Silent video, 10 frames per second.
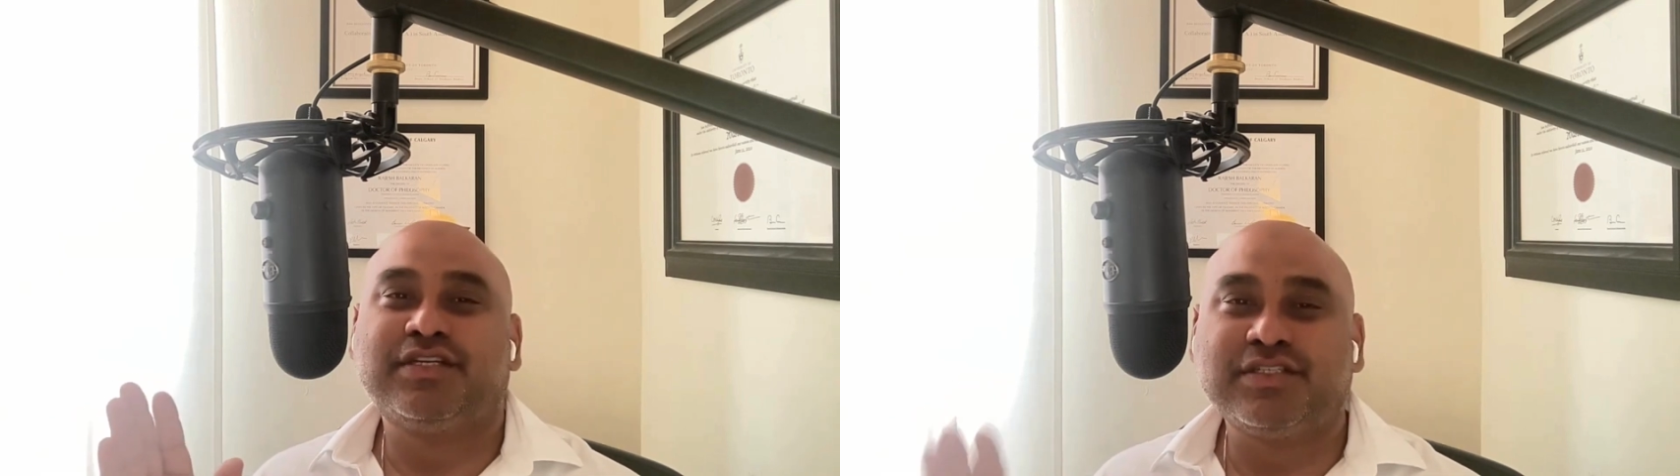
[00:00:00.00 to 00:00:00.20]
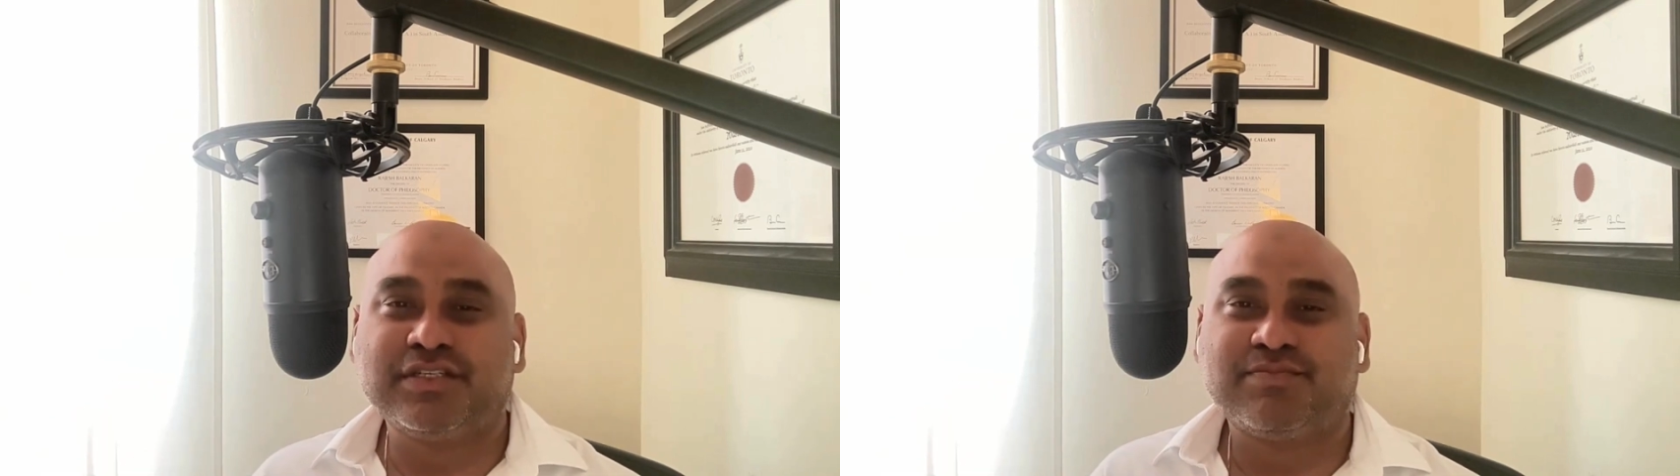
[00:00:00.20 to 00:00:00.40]

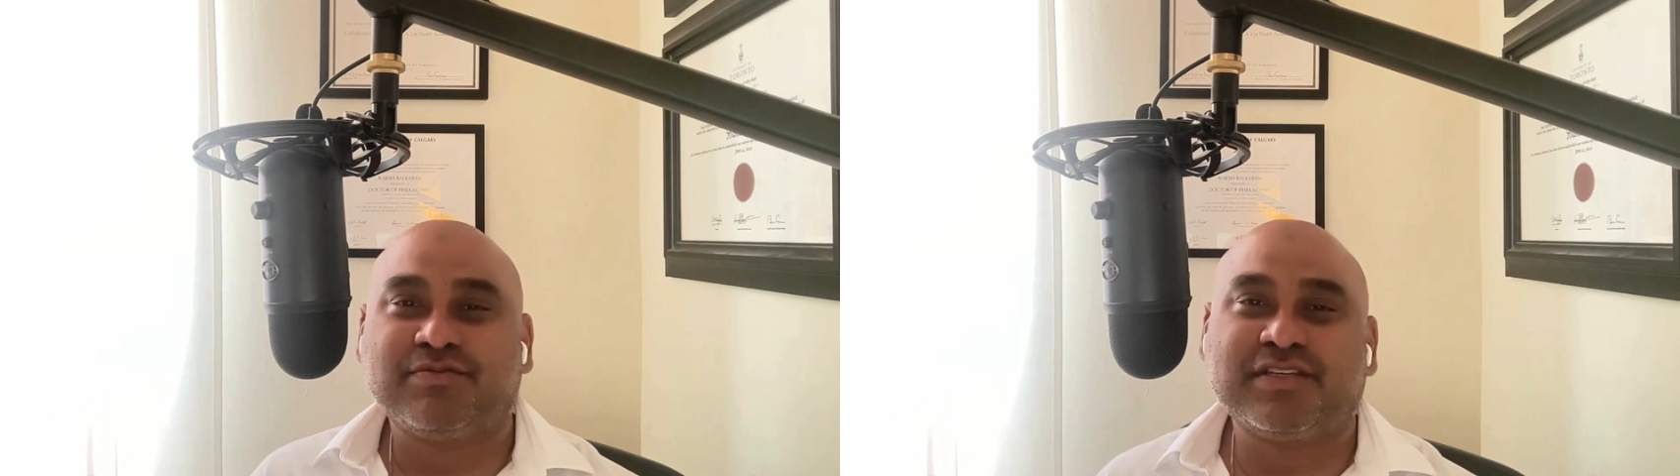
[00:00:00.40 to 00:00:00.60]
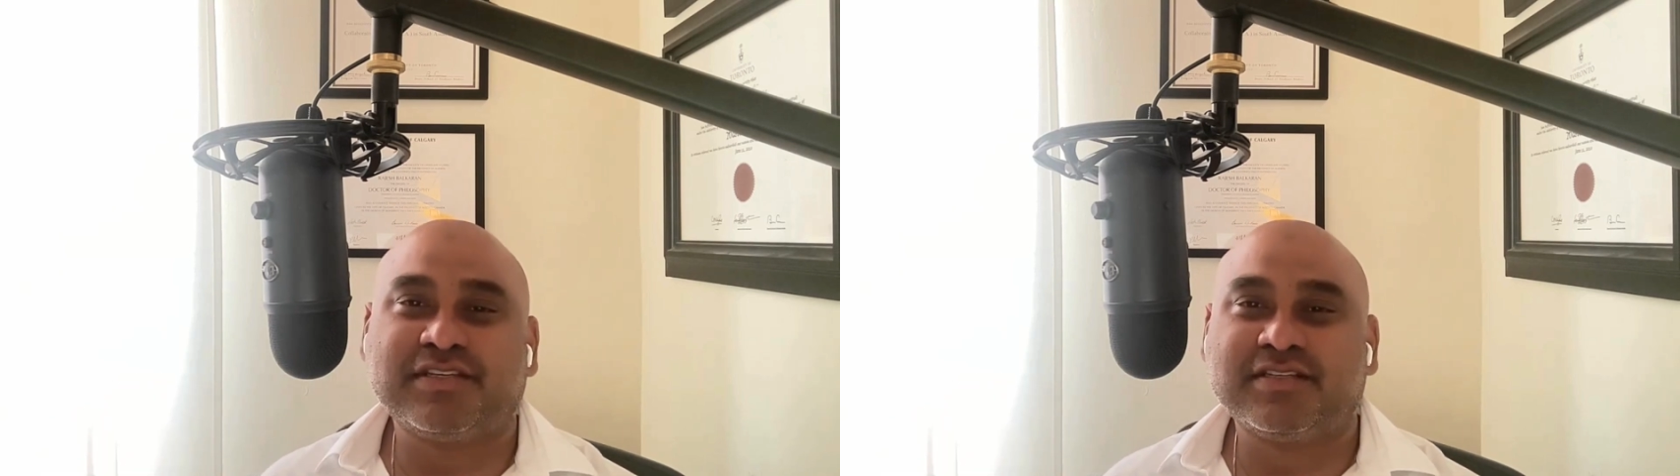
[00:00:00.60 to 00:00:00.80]
into the
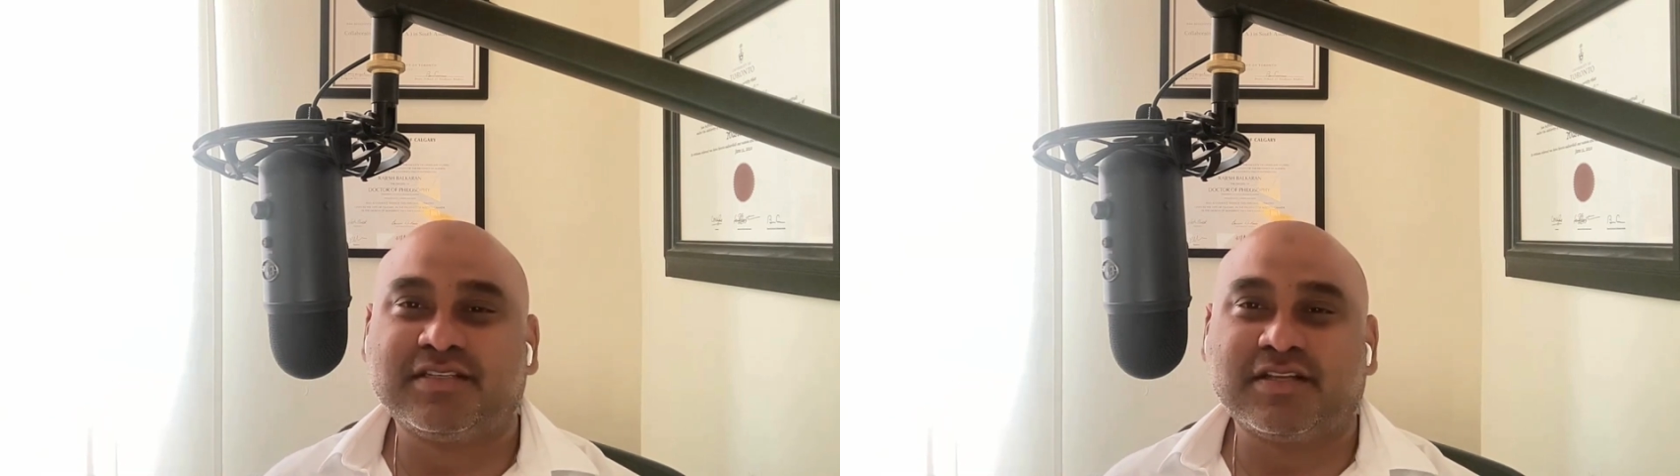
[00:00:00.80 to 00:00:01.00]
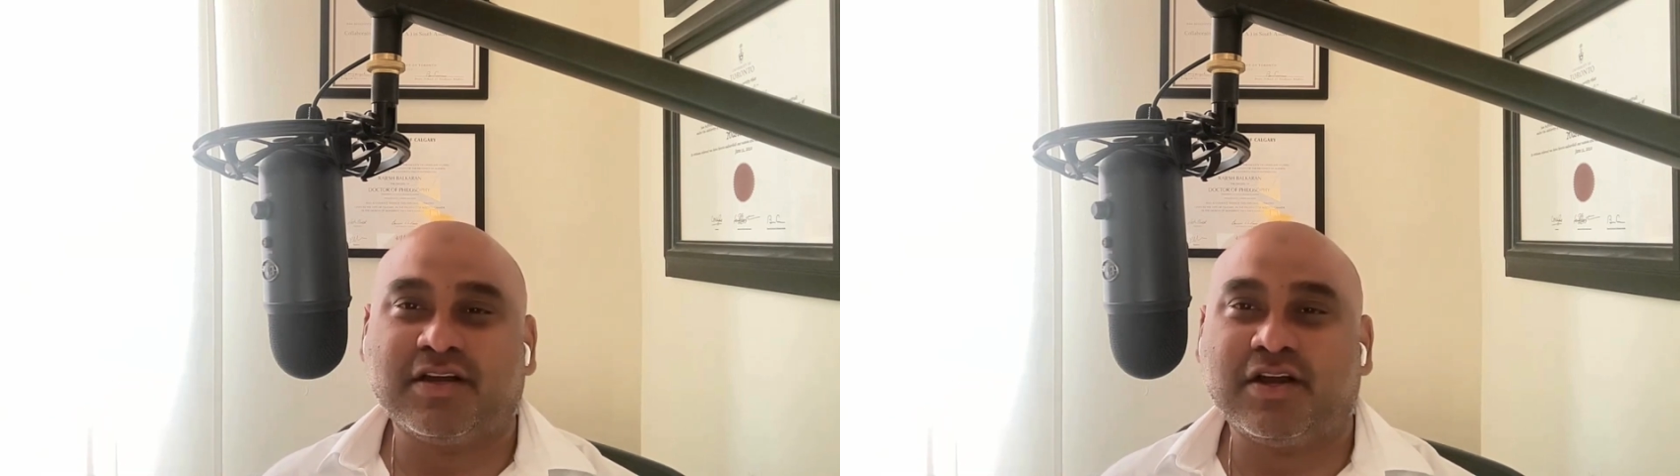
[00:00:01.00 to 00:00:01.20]
princess's
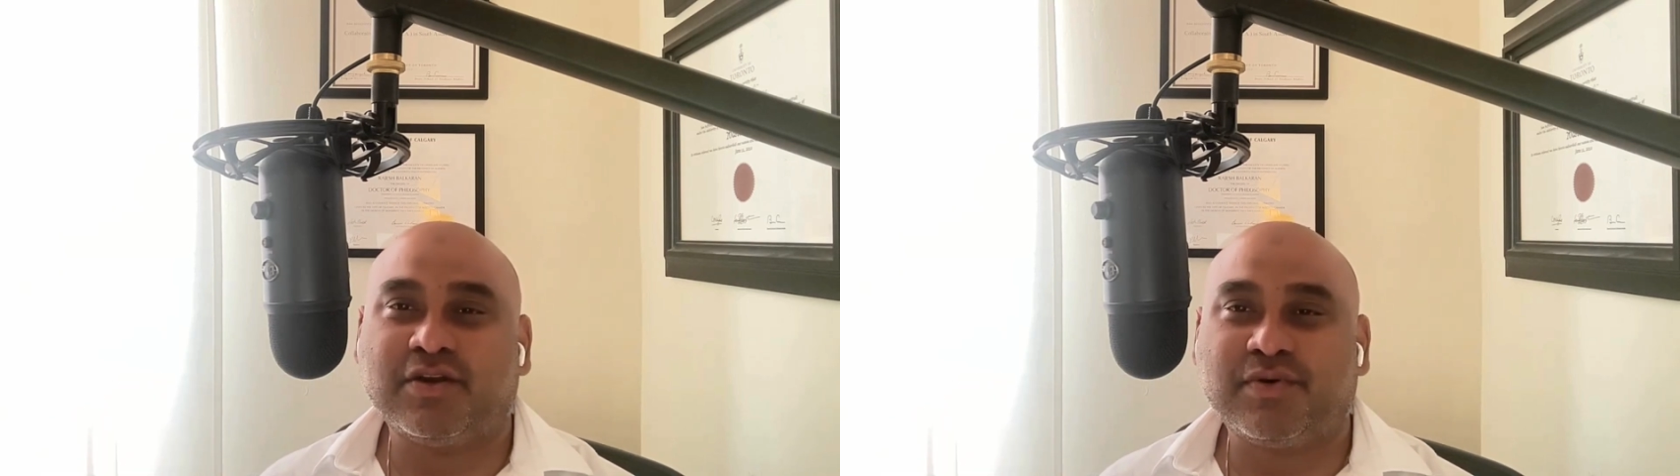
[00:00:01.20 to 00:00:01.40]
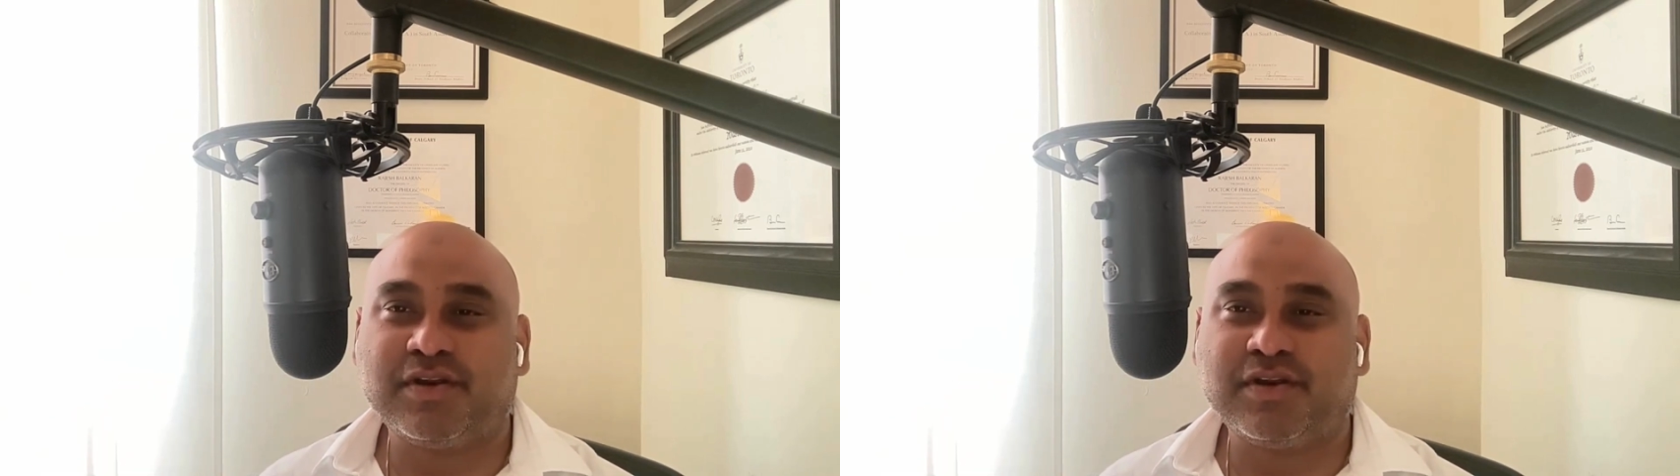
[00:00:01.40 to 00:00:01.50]
salon